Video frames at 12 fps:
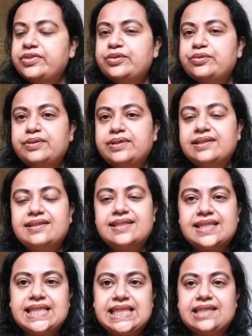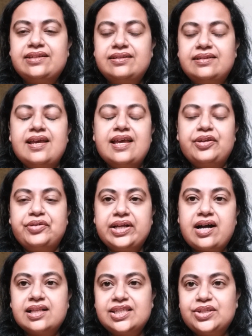So this is in
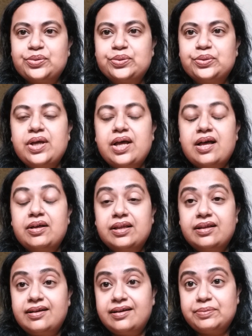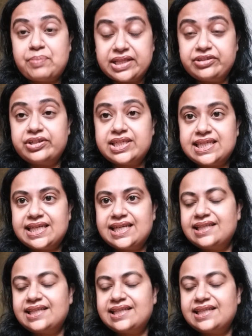regards to Mother's Day,